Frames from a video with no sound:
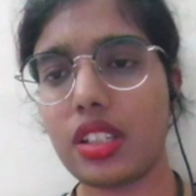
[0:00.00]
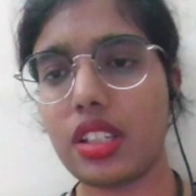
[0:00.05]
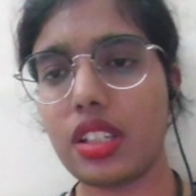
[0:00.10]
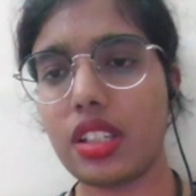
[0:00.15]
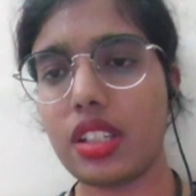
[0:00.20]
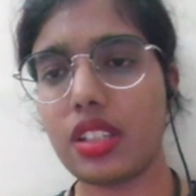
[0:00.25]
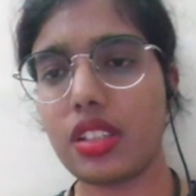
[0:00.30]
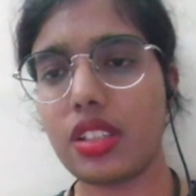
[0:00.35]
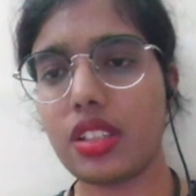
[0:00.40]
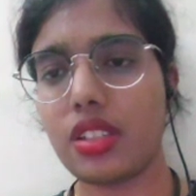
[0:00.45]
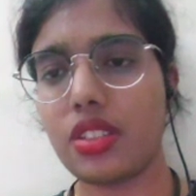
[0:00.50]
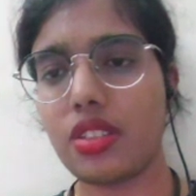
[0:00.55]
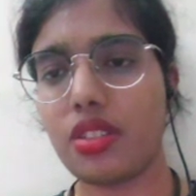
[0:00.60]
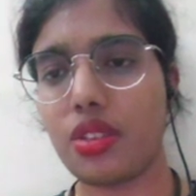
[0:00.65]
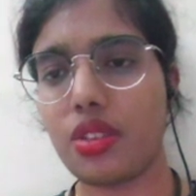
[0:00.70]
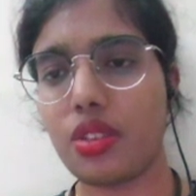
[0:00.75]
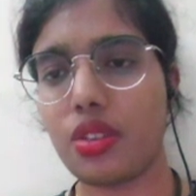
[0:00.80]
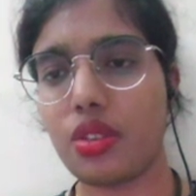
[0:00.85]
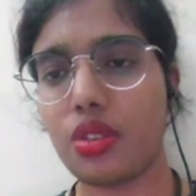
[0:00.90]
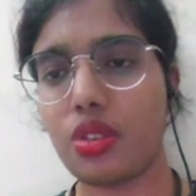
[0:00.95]
do it,
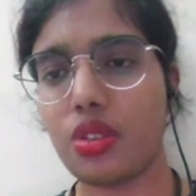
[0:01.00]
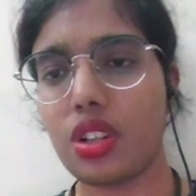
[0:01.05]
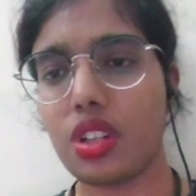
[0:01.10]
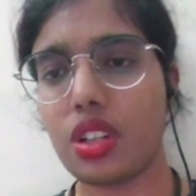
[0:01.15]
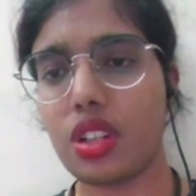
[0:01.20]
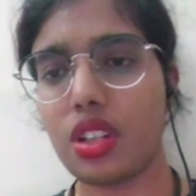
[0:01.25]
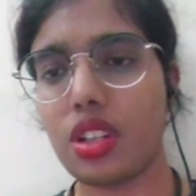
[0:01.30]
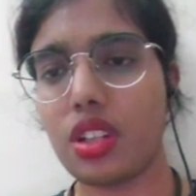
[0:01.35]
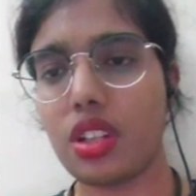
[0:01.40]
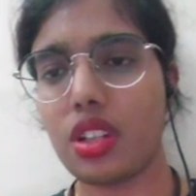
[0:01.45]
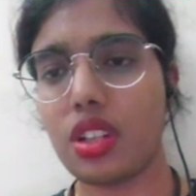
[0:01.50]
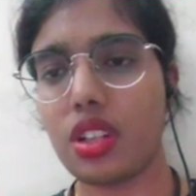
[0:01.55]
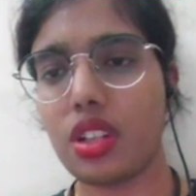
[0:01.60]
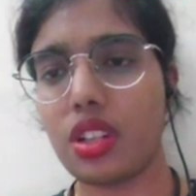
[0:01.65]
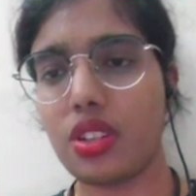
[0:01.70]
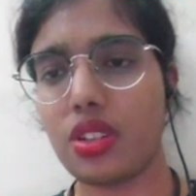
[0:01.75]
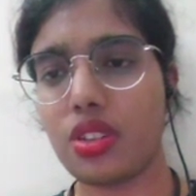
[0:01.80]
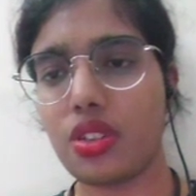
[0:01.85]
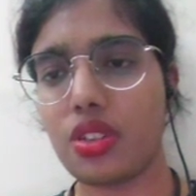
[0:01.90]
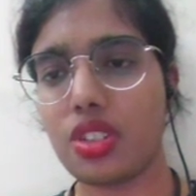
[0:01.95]
role,
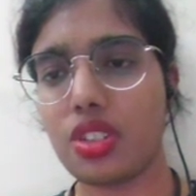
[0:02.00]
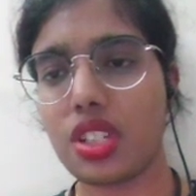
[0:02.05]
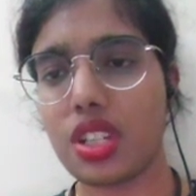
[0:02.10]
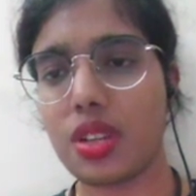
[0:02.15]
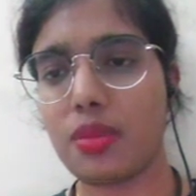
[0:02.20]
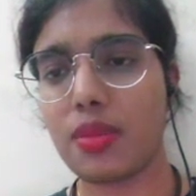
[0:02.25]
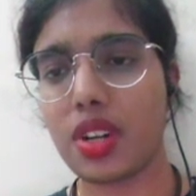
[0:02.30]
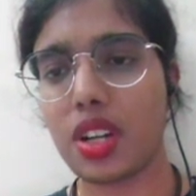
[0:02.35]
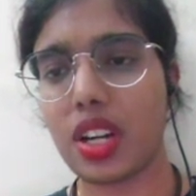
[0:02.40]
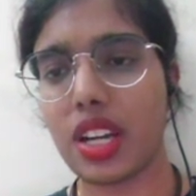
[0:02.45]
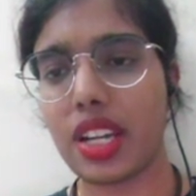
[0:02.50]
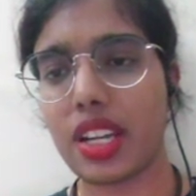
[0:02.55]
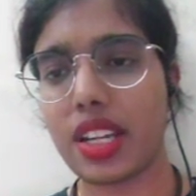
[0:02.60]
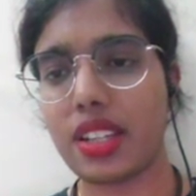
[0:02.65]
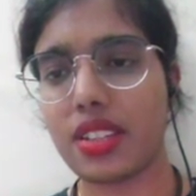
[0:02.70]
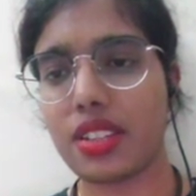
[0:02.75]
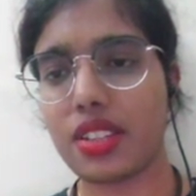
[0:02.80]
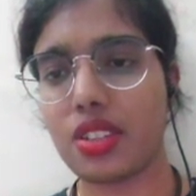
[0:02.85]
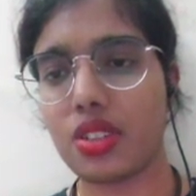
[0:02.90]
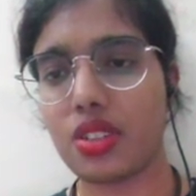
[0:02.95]
don't
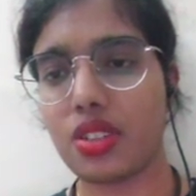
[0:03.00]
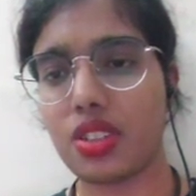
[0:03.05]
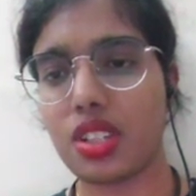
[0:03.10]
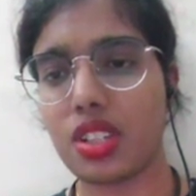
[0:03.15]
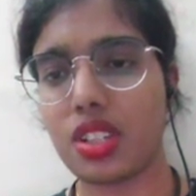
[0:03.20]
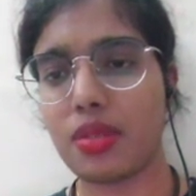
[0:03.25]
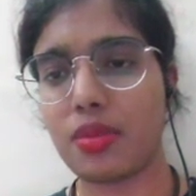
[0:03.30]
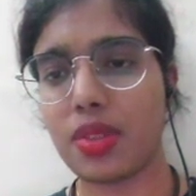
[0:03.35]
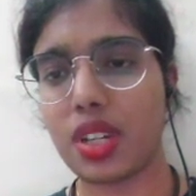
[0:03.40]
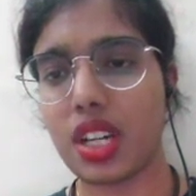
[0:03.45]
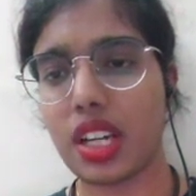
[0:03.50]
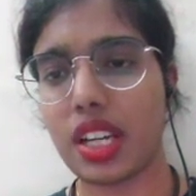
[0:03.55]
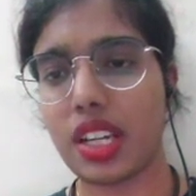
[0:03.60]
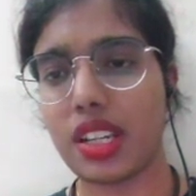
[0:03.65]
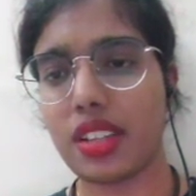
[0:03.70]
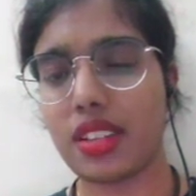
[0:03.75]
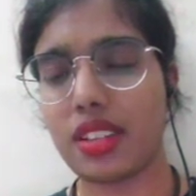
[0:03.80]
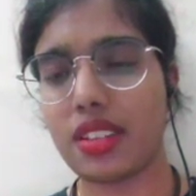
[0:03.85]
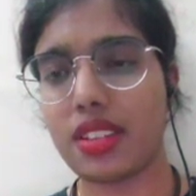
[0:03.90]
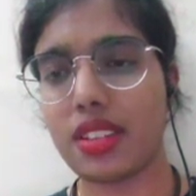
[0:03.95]
summarize, don't
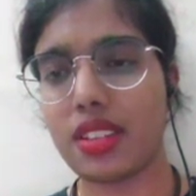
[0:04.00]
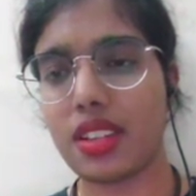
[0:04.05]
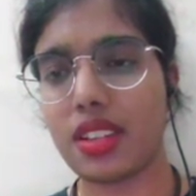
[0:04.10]
summarize,